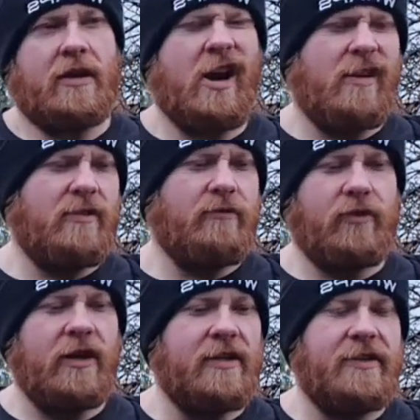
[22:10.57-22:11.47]
can't
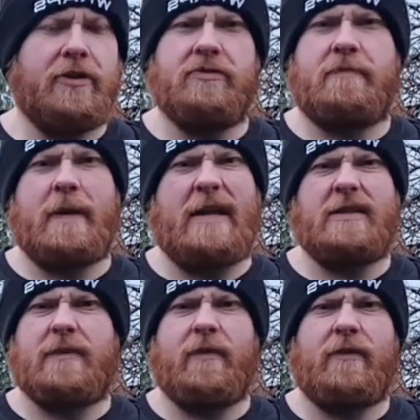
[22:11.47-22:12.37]
really use
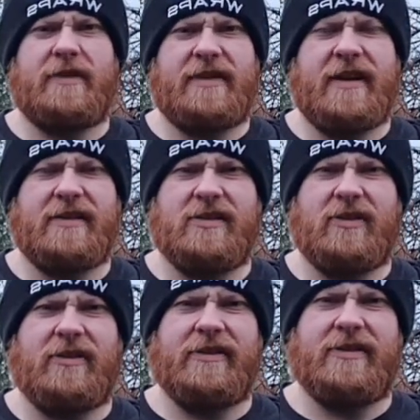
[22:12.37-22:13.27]
bands for this
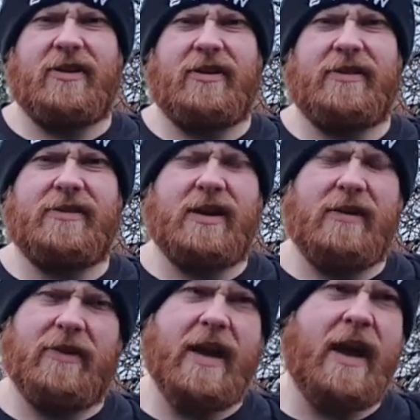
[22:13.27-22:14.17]
exercise guys,
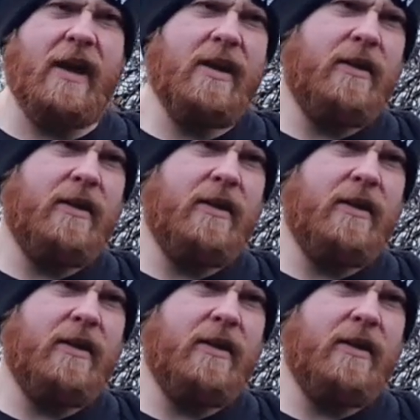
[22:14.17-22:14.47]
so yeah,